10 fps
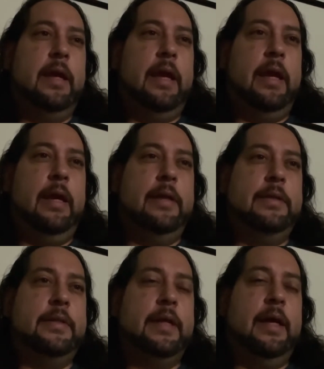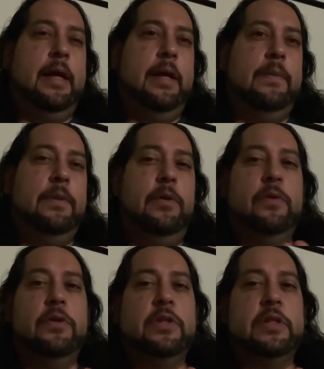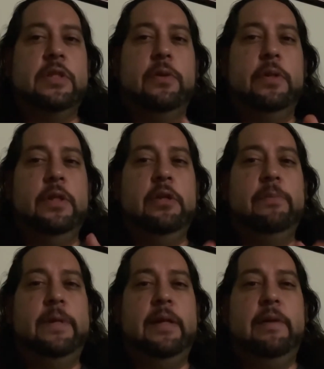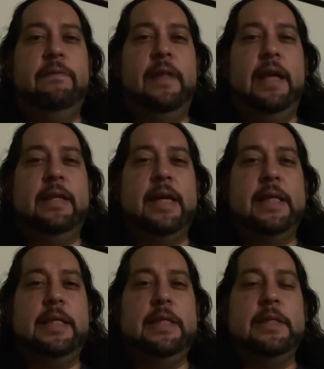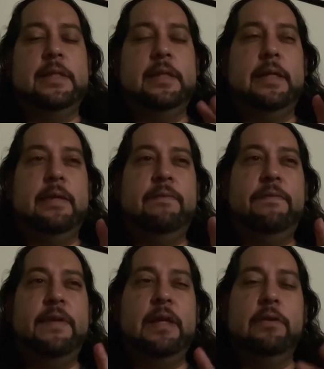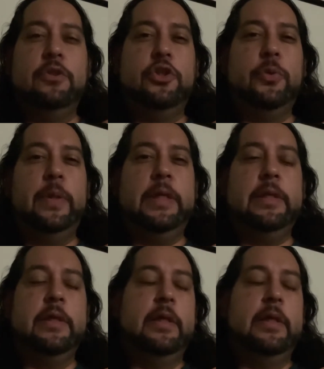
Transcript: And, you know, there's still a little bit of that 90s feel to it.